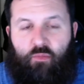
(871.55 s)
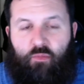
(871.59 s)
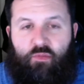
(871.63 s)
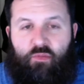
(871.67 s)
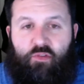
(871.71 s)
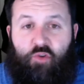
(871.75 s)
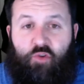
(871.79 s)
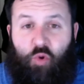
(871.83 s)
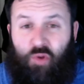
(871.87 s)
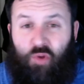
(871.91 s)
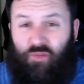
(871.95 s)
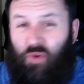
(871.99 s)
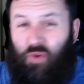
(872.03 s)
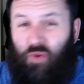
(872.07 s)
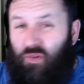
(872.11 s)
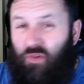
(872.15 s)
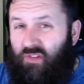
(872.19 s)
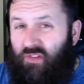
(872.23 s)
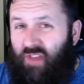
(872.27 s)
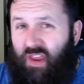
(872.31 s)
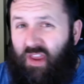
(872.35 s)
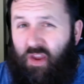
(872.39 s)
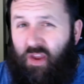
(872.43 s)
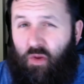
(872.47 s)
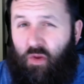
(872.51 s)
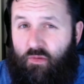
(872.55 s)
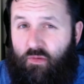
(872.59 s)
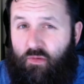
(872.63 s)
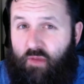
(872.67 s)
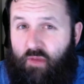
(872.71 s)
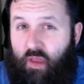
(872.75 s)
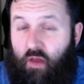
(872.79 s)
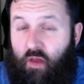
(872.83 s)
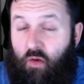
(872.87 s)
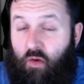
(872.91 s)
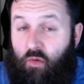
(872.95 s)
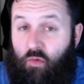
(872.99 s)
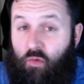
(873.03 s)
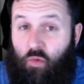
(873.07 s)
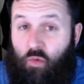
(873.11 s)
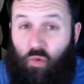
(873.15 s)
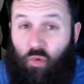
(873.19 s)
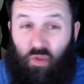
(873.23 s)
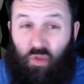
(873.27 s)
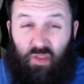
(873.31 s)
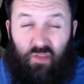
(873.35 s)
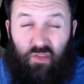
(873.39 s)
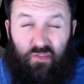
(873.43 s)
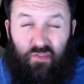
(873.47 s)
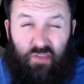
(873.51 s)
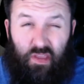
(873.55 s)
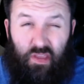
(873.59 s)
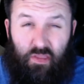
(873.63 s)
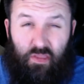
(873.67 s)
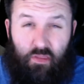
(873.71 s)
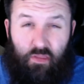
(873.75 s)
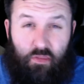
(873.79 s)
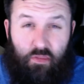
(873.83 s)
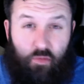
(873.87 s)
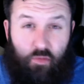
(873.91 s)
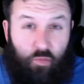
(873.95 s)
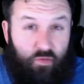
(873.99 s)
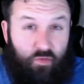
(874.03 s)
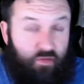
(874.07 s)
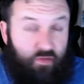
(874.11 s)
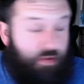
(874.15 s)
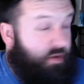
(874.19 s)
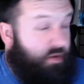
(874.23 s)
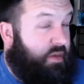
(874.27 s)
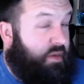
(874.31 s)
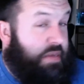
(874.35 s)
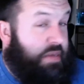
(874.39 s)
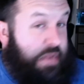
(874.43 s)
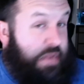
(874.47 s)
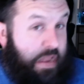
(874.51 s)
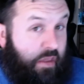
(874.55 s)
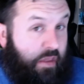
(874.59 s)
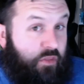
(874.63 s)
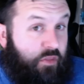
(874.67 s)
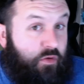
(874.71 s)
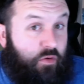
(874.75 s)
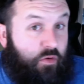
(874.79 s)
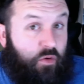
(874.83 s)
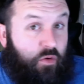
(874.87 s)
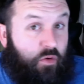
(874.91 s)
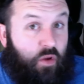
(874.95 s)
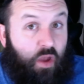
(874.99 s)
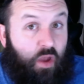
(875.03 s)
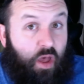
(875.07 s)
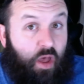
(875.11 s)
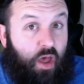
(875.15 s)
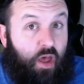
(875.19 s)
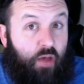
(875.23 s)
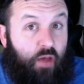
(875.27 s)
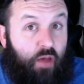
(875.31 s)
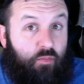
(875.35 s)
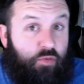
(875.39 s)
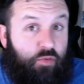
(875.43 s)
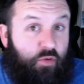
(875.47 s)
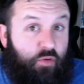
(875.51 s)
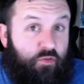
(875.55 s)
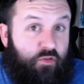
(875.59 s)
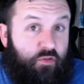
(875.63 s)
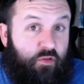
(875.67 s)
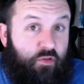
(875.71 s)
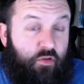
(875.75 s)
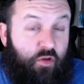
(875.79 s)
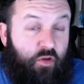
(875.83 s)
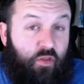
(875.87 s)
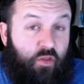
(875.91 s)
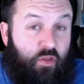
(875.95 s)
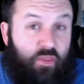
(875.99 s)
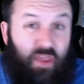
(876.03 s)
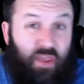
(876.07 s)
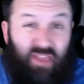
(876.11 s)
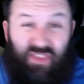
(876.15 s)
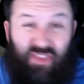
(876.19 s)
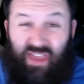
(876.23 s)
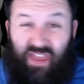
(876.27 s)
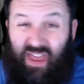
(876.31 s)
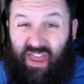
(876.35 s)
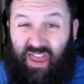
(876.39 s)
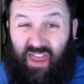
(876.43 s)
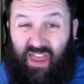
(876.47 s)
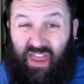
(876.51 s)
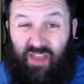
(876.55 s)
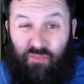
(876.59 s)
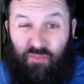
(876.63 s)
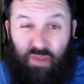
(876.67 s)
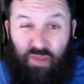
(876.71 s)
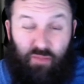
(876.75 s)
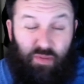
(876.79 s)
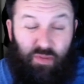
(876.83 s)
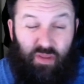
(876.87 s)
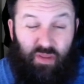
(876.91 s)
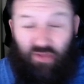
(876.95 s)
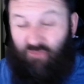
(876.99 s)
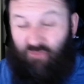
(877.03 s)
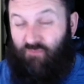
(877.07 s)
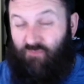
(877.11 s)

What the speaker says: So if your site goes down, or let's say that there was another person on that had maybe